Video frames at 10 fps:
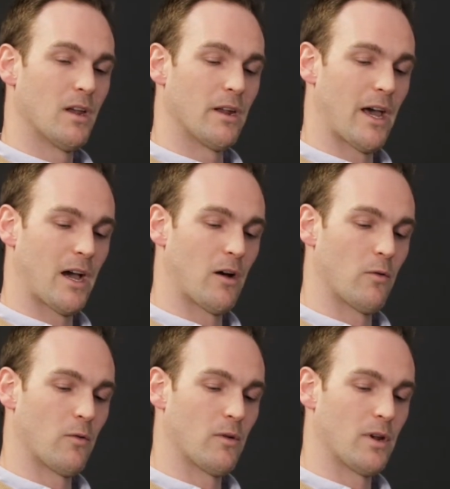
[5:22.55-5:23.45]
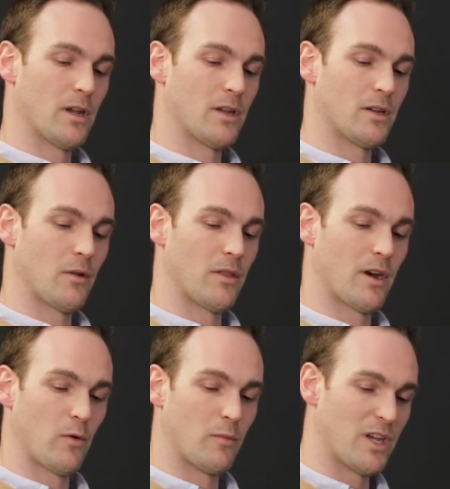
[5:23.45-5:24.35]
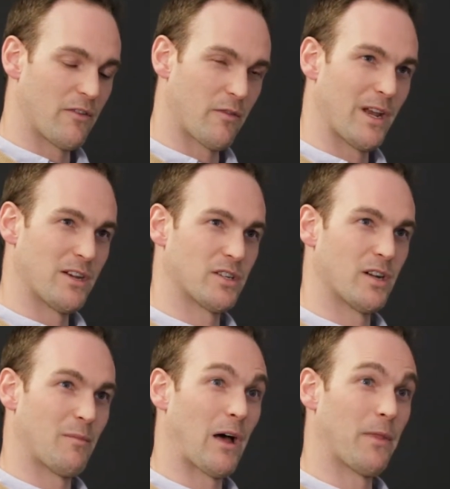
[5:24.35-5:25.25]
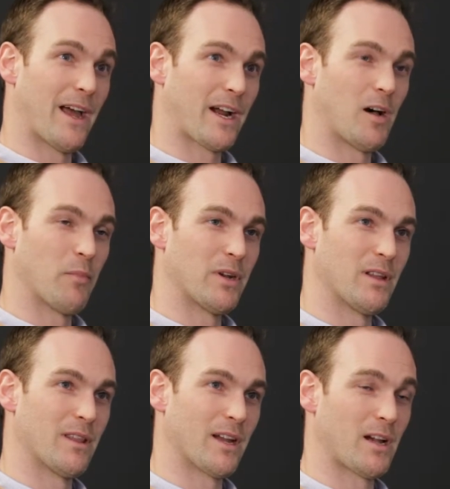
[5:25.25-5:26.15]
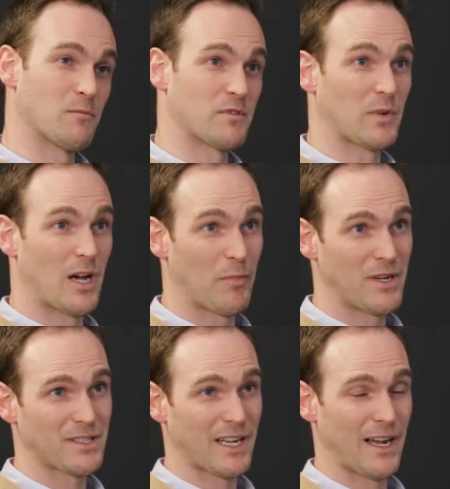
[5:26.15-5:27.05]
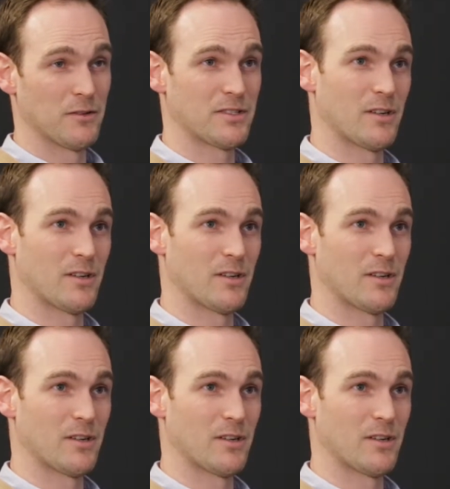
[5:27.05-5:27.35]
Now, there will be information about that company that comes from Companies House.